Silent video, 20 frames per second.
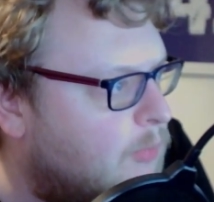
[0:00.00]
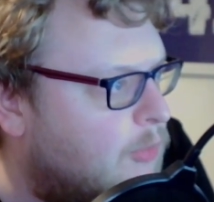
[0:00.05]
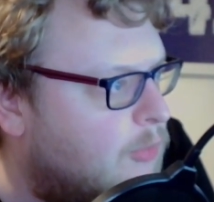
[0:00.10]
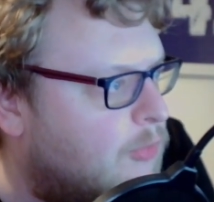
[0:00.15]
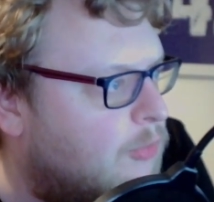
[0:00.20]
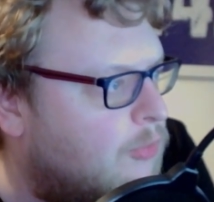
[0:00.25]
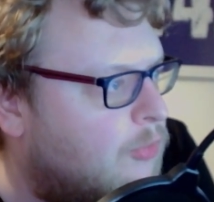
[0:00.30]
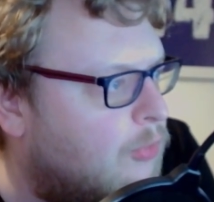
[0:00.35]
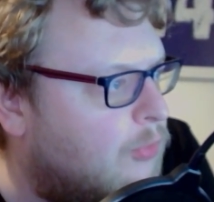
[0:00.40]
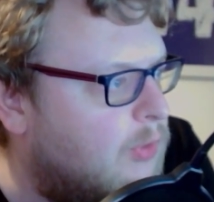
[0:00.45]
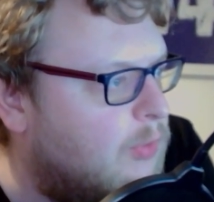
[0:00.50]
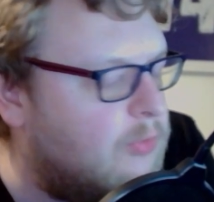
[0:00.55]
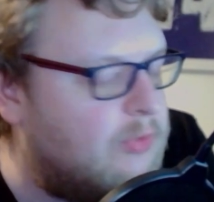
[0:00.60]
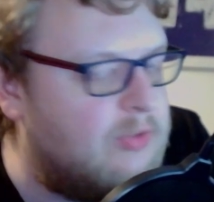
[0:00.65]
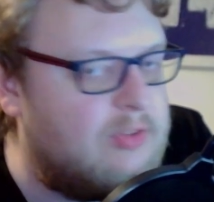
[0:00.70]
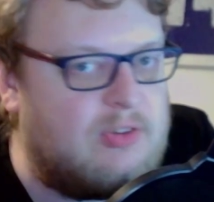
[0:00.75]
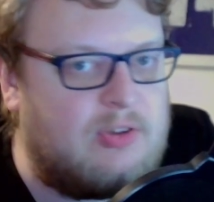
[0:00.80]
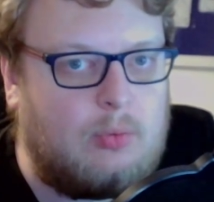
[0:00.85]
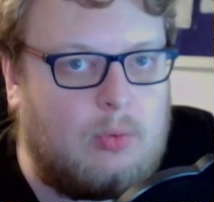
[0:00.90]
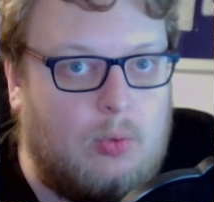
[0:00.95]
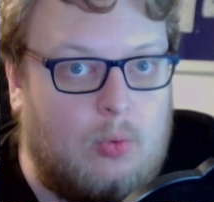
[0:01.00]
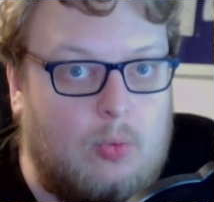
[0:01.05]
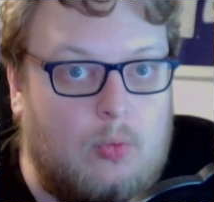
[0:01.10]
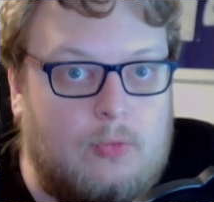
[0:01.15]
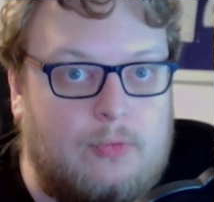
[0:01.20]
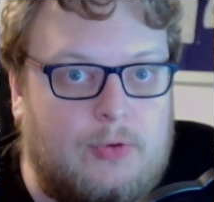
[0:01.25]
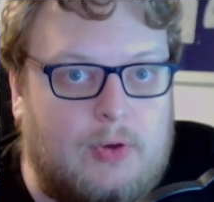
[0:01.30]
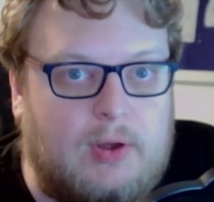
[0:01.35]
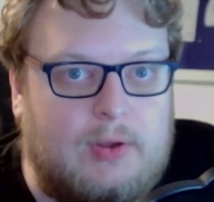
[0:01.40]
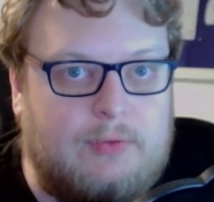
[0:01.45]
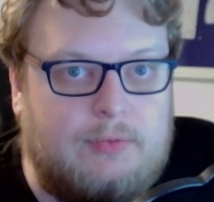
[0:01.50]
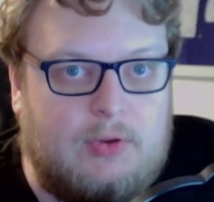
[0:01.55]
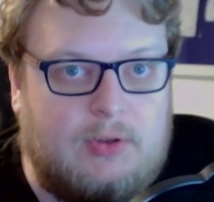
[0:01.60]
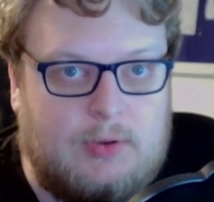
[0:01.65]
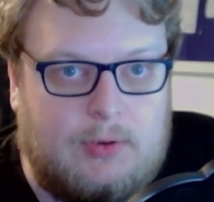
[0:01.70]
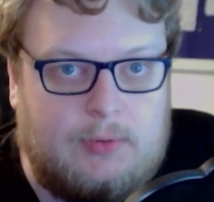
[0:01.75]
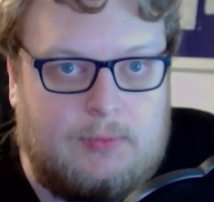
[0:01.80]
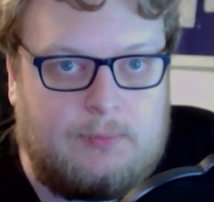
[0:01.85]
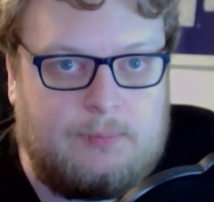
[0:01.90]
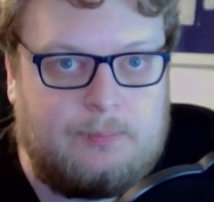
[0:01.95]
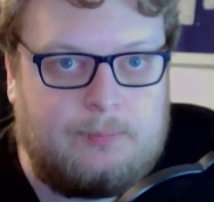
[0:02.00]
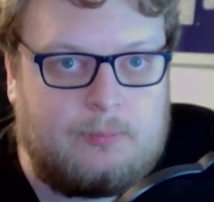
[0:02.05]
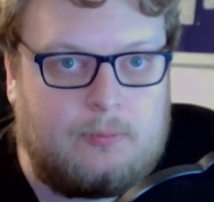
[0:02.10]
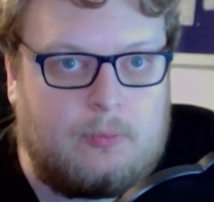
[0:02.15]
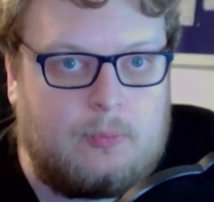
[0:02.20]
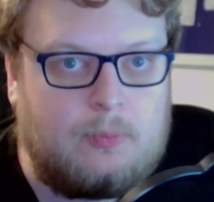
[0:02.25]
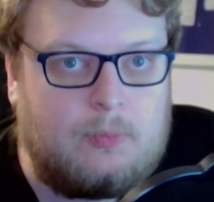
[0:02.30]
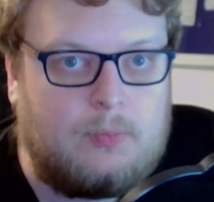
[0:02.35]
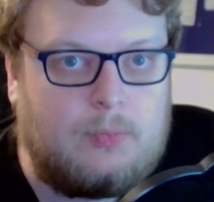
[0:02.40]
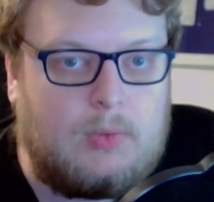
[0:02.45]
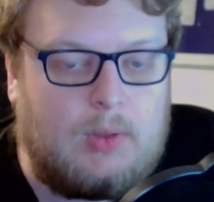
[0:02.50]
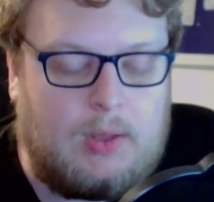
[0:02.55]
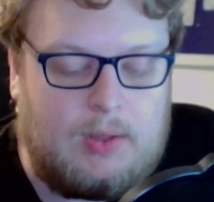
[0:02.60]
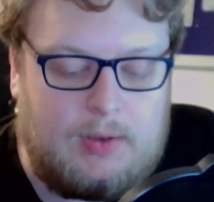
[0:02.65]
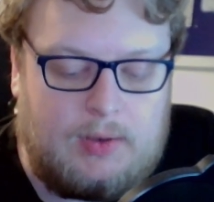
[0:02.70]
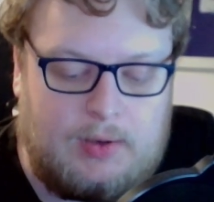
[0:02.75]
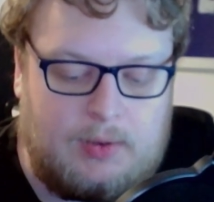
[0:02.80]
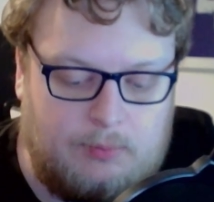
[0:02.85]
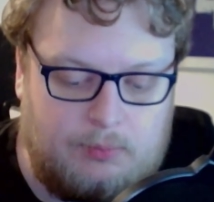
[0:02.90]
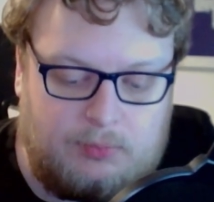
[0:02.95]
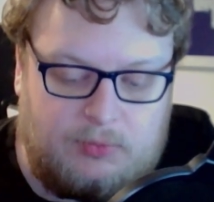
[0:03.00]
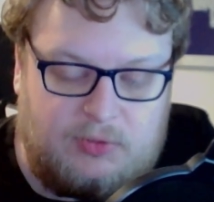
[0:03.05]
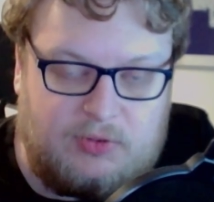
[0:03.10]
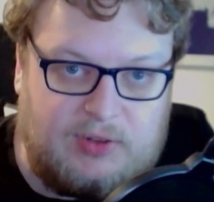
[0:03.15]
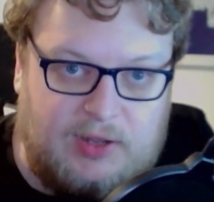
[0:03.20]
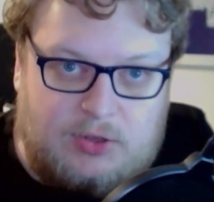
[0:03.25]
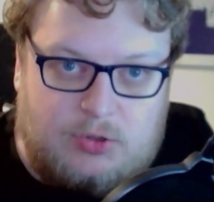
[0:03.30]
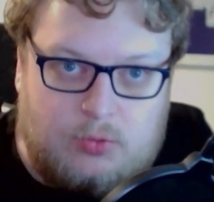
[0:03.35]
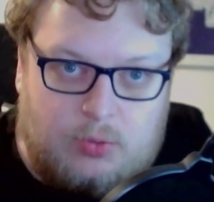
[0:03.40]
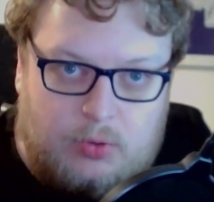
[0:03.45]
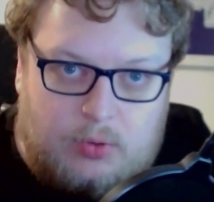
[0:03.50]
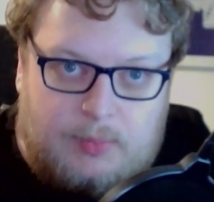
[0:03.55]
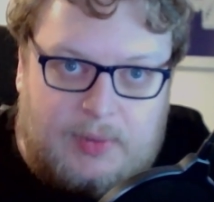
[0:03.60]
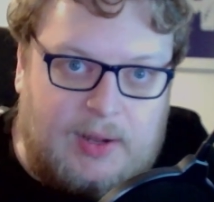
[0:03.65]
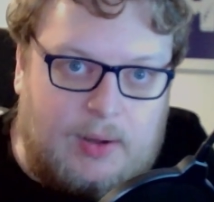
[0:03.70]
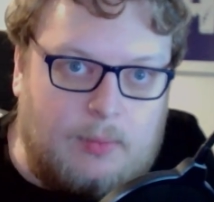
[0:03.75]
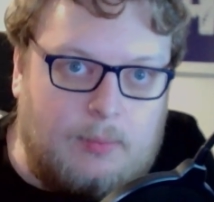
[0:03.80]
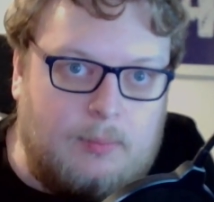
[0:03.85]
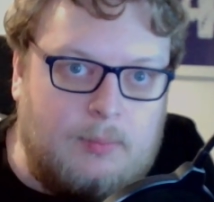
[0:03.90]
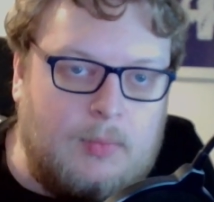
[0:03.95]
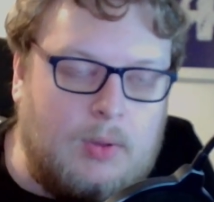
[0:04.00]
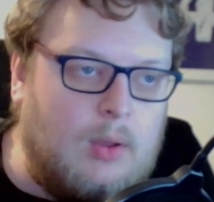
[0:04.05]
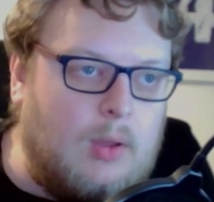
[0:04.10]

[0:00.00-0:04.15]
the tutorials until all 5 are done, and then schedule them out.